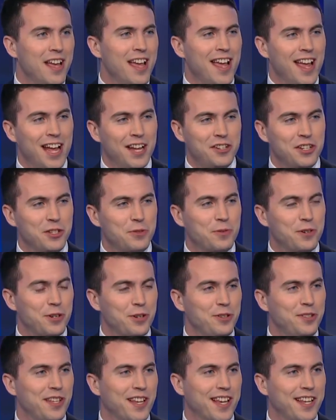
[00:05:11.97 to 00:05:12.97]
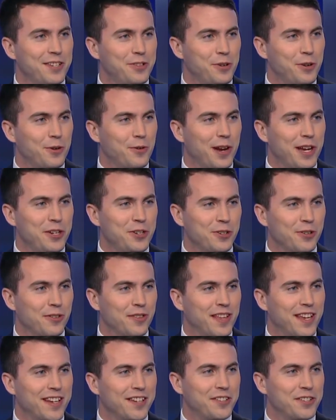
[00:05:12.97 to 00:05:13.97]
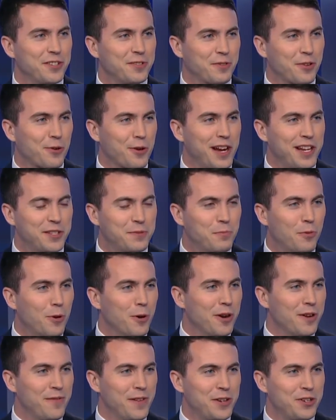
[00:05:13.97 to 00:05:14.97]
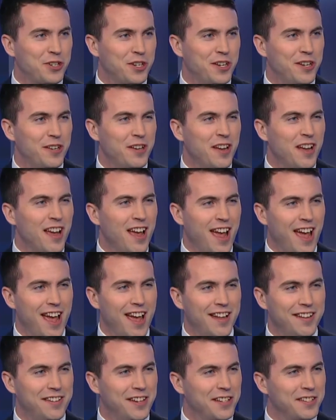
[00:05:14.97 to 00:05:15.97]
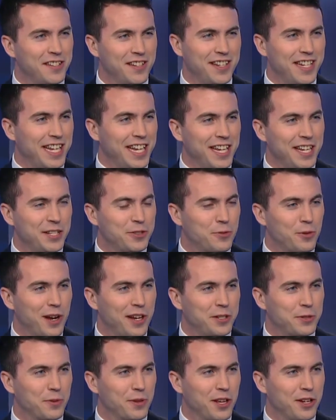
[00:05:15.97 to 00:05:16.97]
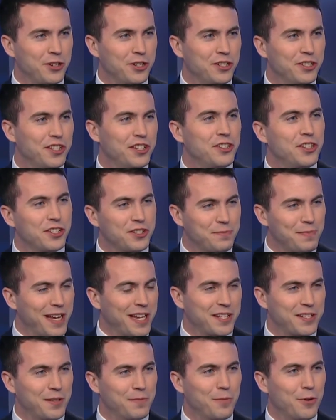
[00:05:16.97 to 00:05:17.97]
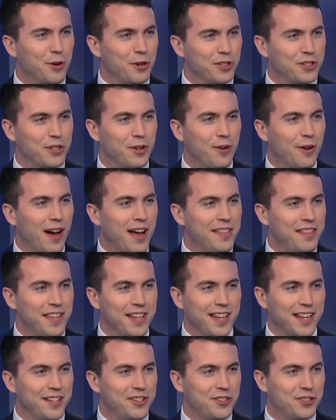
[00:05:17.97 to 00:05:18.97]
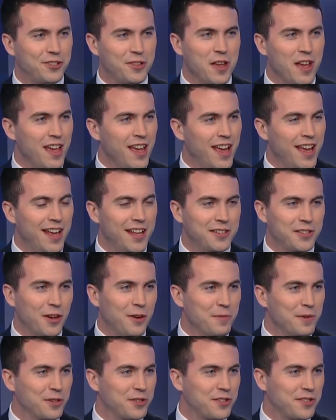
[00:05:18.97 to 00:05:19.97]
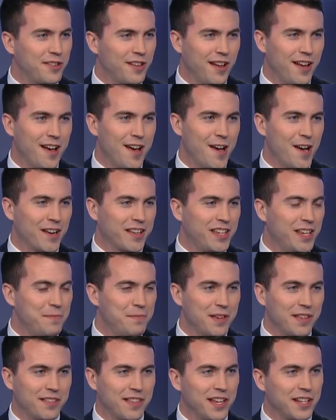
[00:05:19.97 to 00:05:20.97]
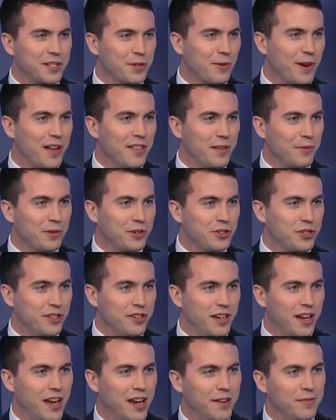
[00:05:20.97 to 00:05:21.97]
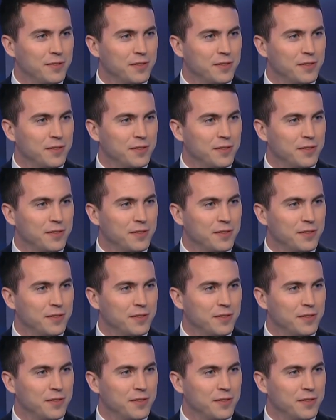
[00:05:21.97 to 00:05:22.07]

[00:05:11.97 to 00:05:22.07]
Right. And just reducing it to a racial thing just creates more division and doesn't ease race relations. It just makes them worse. So I think it's it's almost uh, keeping things around that we shouldn't have.